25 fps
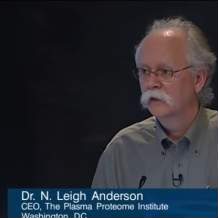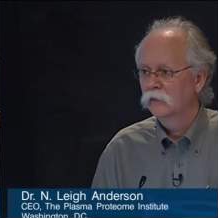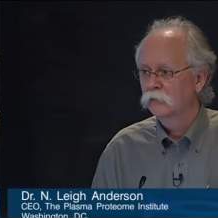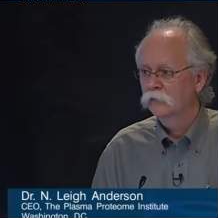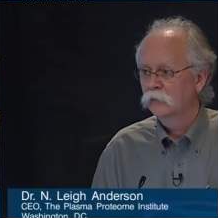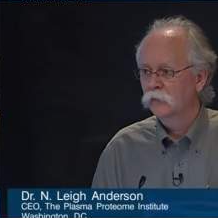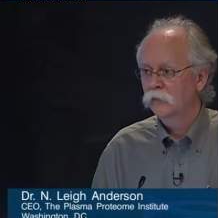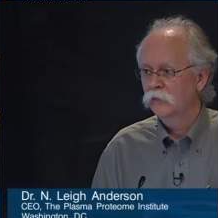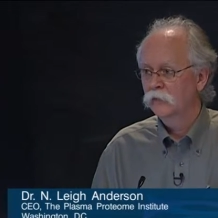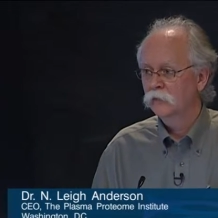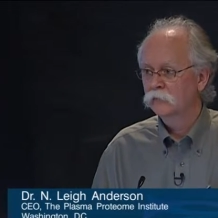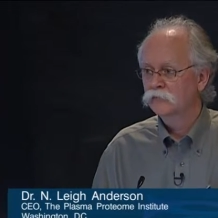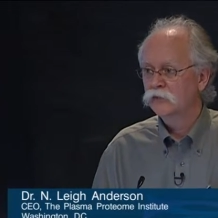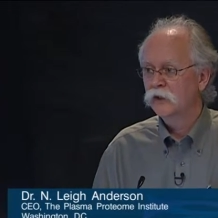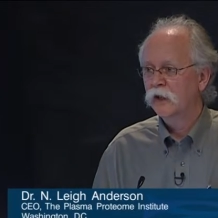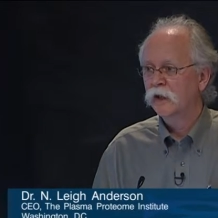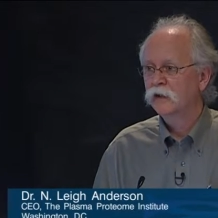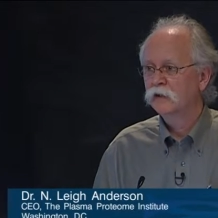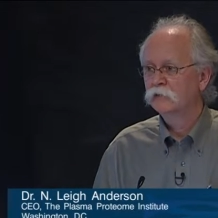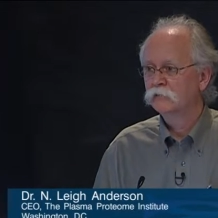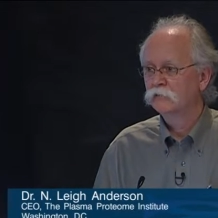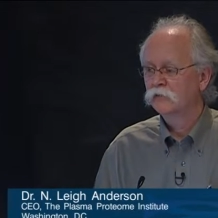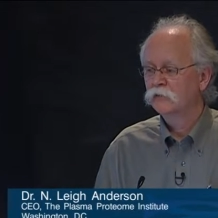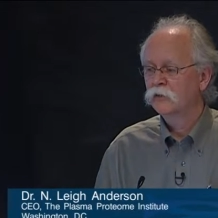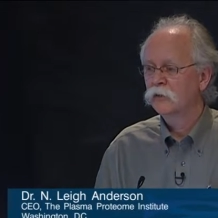with the
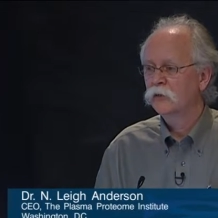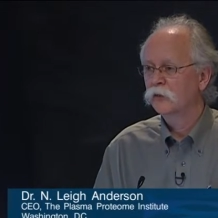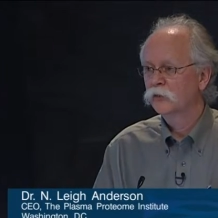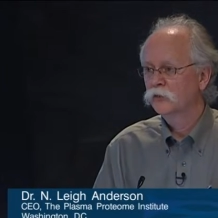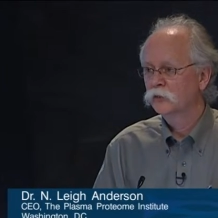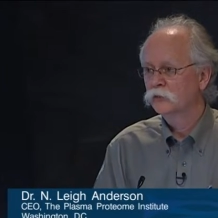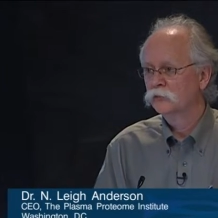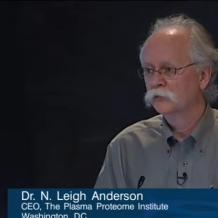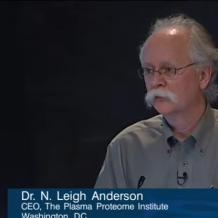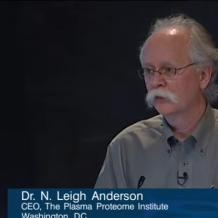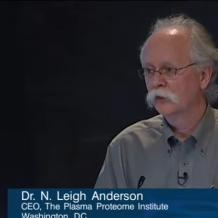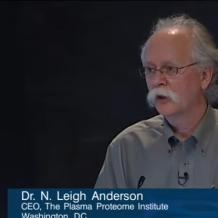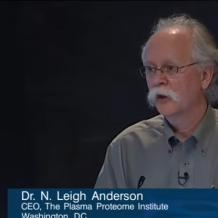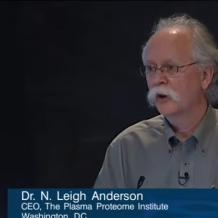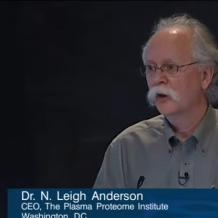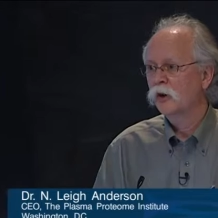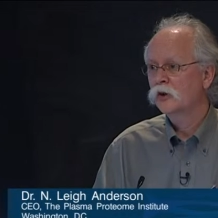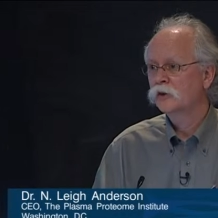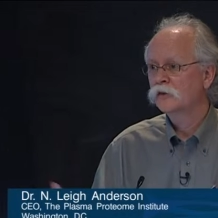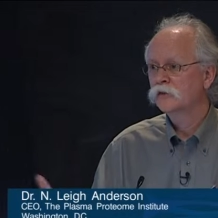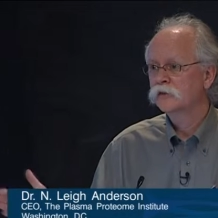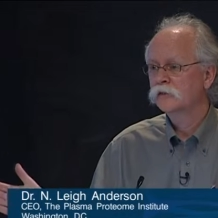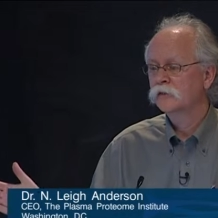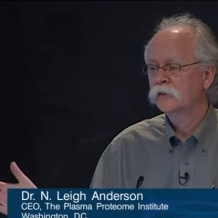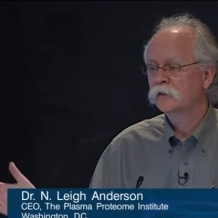objective of going through
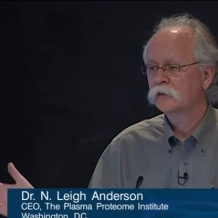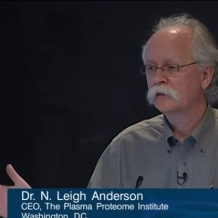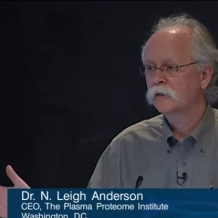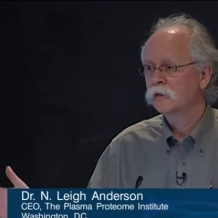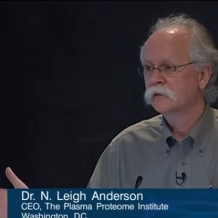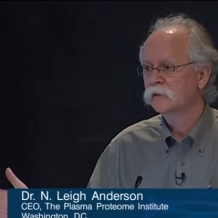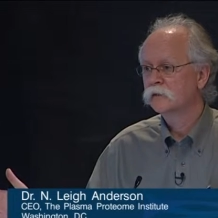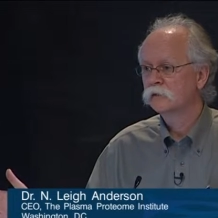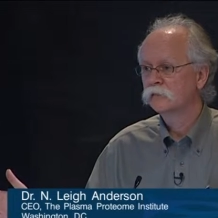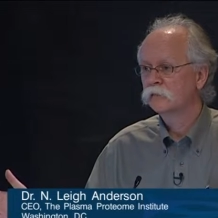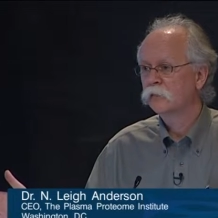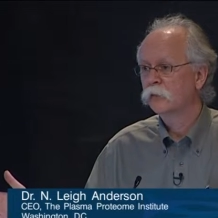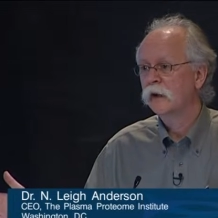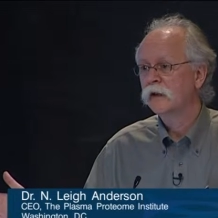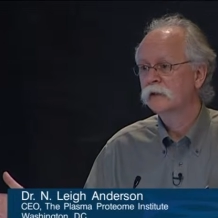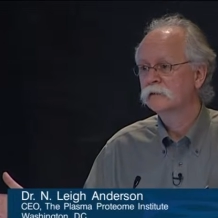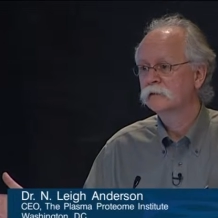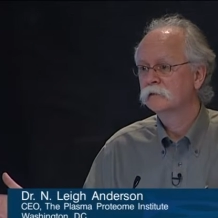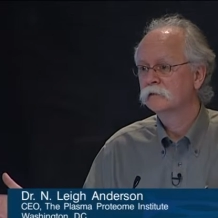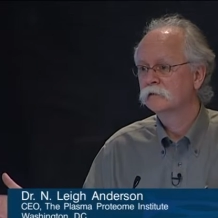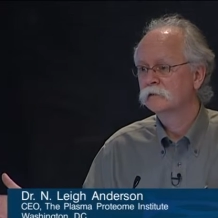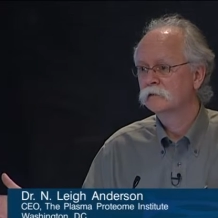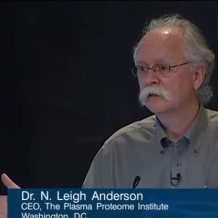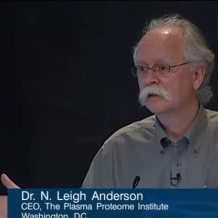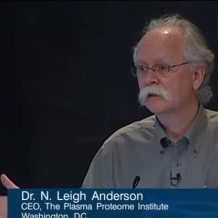large series of breast
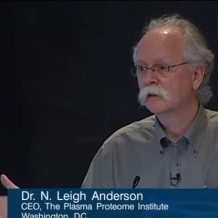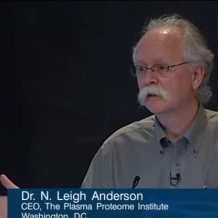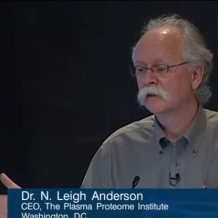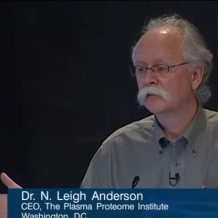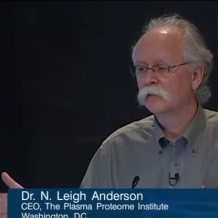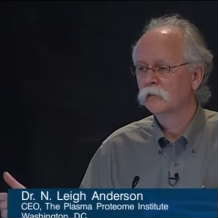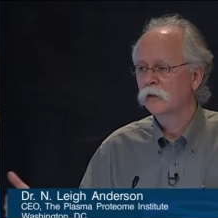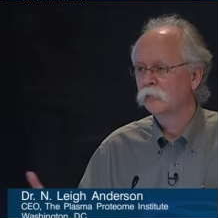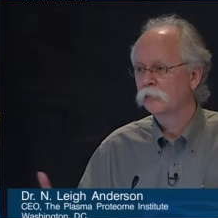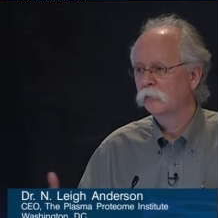uh,